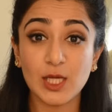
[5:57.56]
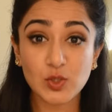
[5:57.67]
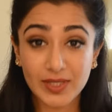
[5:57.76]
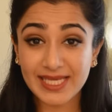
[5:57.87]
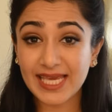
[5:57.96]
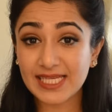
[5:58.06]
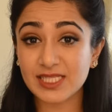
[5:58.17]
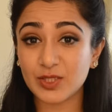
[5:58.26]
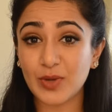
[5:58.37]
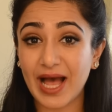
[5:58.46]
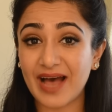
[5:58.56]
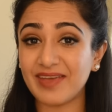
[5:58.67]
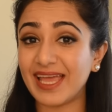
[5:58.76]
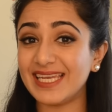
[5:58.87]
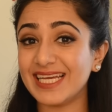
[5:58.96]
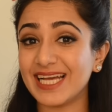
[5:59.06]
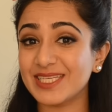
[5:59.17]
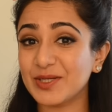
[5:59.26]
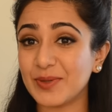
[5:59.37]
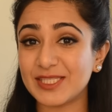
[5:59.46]
So in case you have any
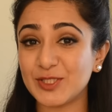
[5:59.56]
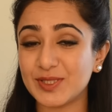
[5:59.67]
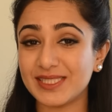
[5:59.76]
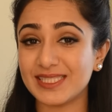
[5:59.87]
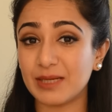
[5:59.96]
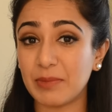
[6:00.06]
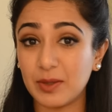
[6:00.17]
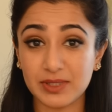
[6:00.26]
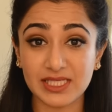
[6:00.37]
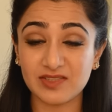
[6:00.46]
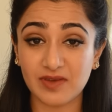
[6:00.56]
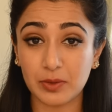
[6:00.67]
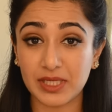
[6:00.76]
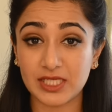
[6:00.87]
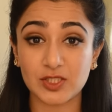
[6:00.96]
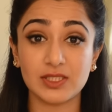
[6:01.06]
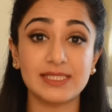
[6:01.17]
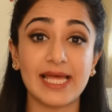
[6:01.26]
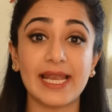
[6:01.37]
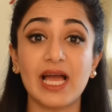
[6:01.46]
other questions about these
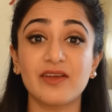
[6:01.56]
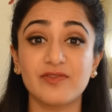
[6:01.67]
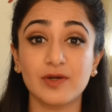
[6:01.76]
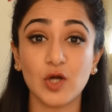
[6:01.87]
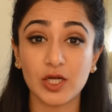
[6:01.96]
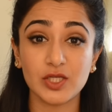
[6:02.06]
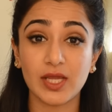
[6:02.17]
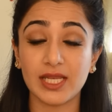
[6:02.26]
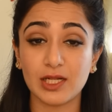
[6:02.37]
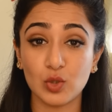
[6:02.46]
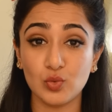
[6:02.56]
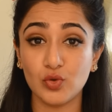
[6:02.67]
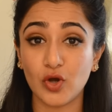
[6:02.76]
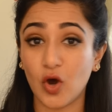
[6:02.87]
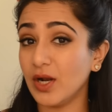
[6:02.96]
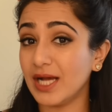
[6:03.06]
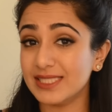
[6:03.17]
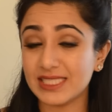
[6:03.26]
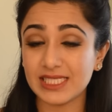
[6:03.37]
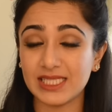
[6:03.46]
foundations that I forgot to include or
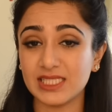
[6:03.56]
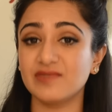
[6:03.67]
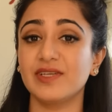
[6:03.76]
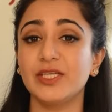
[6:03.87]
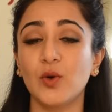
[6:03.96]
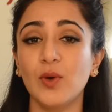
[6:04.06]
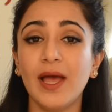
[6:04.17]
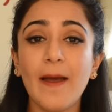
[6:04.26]
answer in this video,